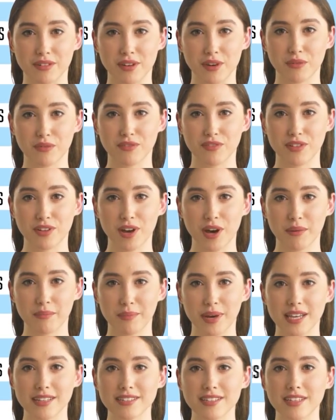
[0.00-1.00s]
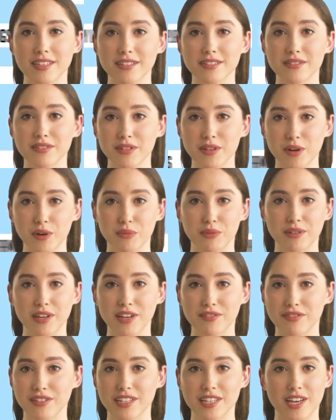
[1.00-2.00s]
or for that matter, all
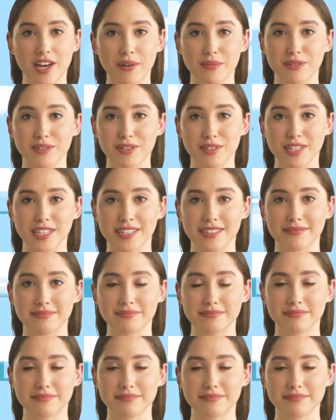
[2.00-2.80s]
over the country.